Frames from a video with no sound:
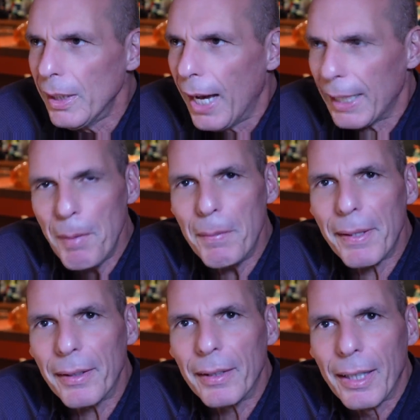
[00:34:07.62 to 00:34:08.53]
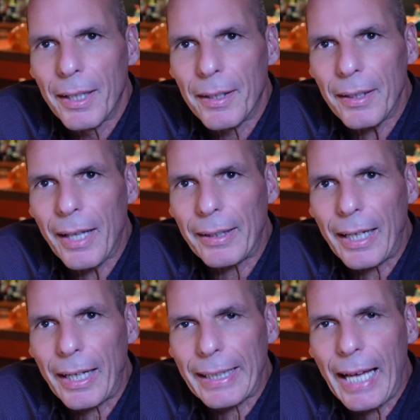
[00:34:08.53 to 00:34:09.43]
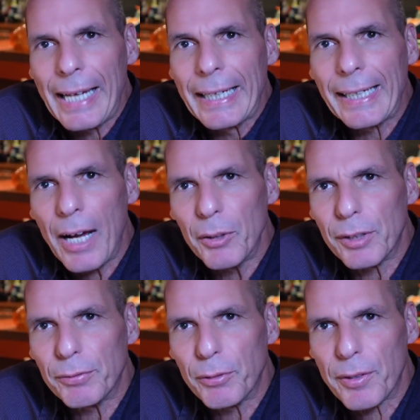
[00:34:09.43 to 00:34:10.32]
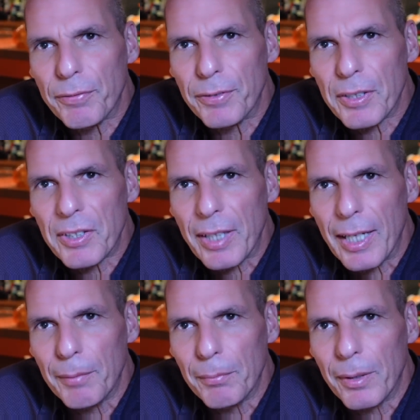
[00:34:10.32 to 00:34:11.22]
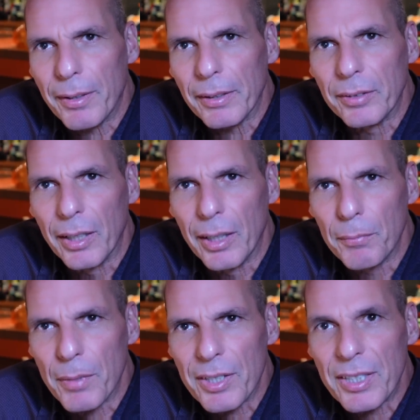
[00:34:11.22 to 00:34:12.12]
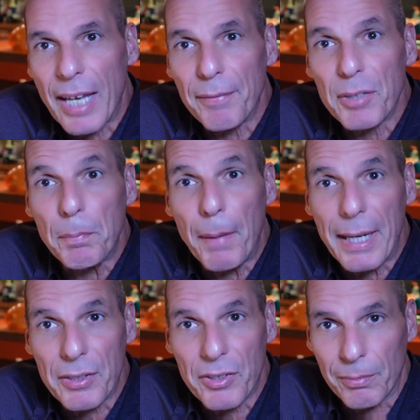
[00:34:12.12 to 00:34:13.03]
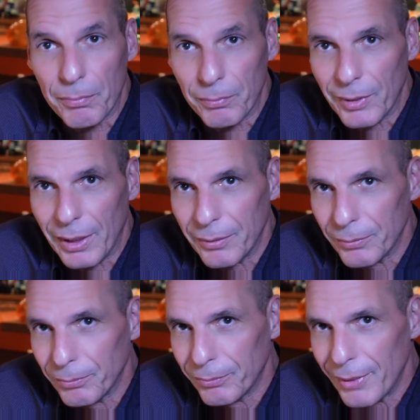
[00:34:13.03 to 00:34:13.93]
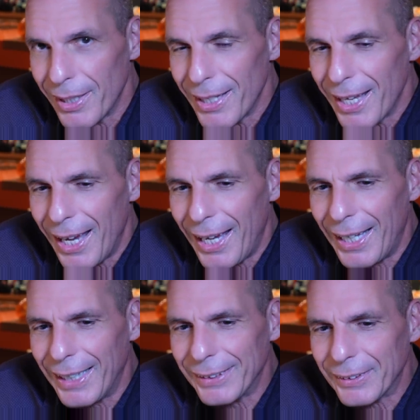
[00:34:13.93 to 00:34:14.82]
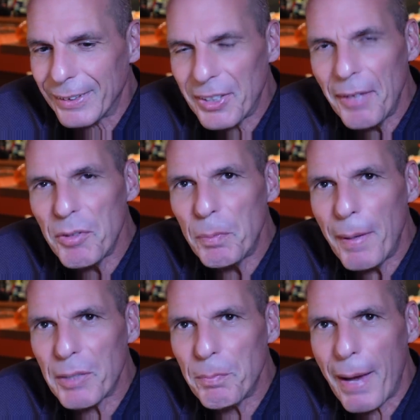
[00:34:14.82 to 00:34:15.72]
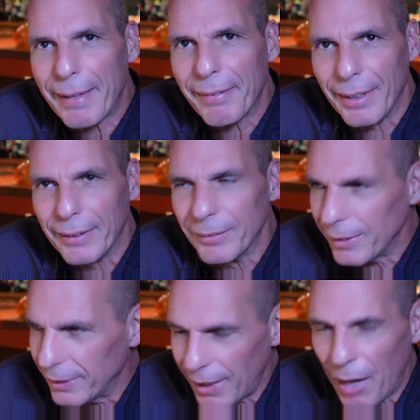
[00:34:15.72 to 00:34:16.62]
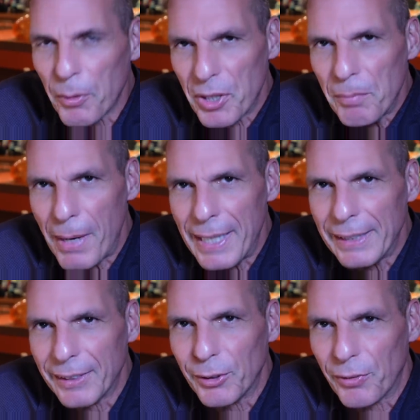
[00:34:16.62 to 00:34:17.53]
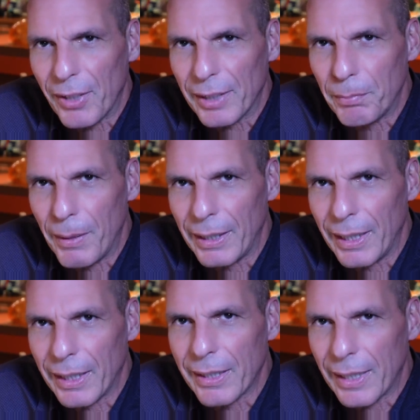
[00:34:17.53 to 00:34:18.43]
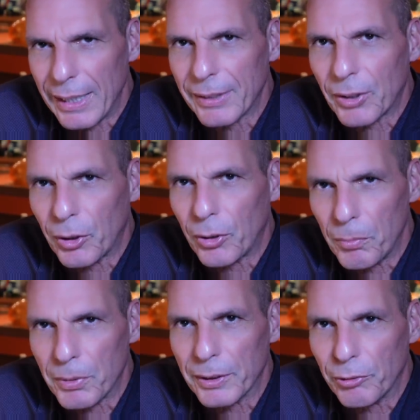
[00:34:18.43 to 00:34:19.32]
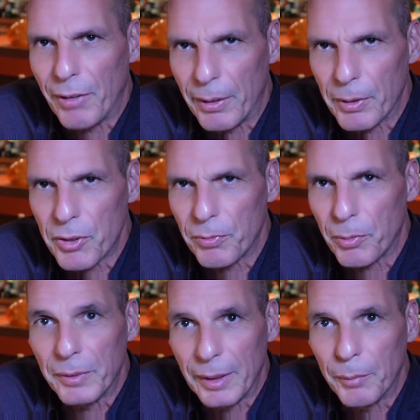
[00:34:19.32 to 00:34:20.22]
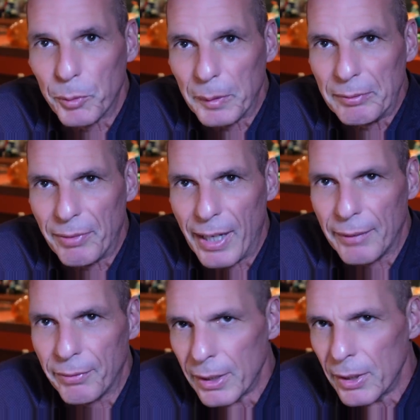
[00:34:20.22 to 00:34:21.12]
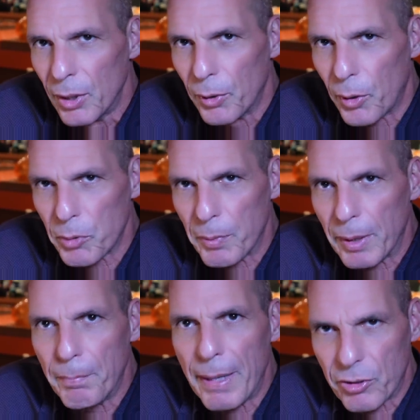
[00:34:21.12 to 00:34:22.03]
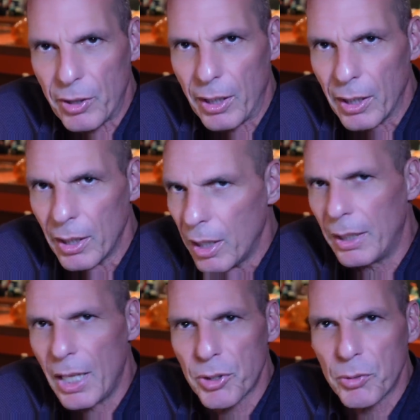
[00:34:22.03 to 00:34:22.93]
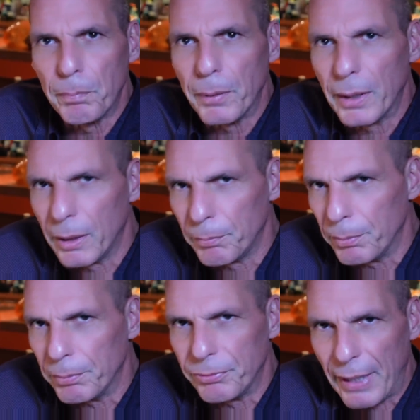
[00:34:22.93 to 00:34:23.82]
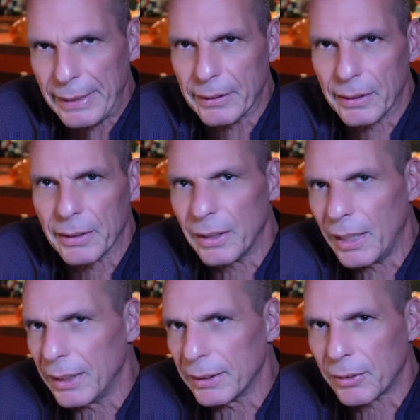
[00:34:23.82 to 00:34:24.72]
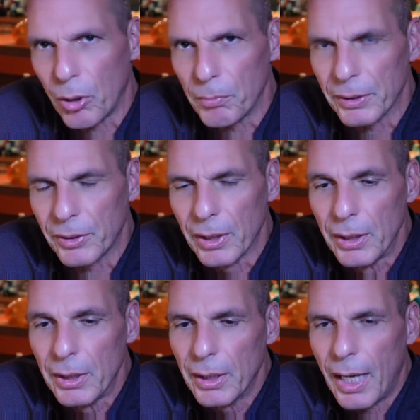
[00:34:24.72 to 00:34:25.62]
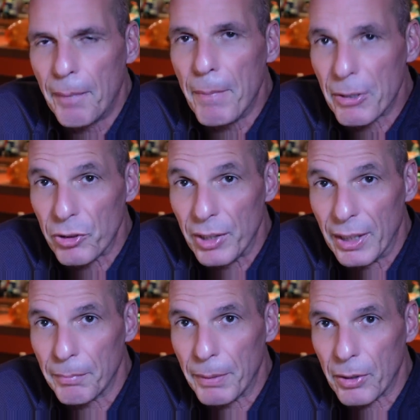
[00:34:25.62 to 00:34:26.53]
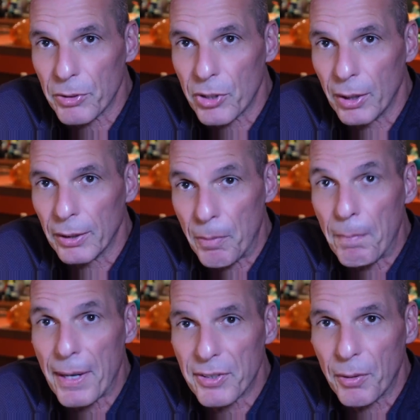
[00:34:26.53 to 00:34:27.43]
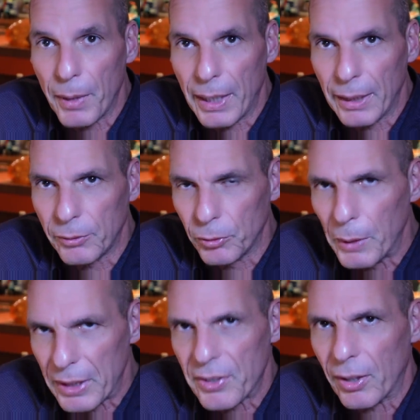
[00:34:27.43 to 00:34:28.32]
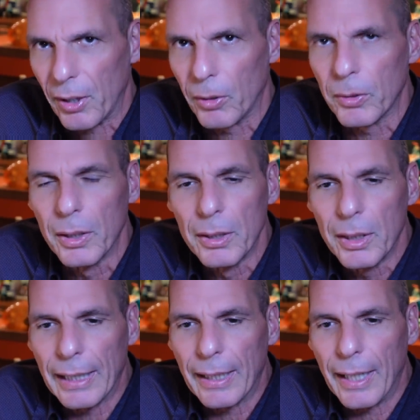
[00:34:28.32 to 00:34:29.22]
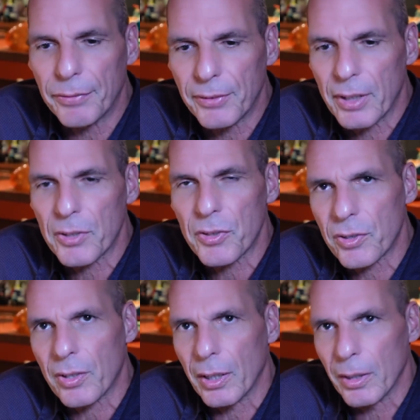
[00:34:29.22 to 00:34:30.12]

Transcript: I remember I encountered for the first time the term safe space. And safe space back then, and I was reminded of that by a great comrade of ours from DiEM25, Rosemary Bechtler, a superb fighter and comrade. I mention her because she passed away 2 weeks ago and left us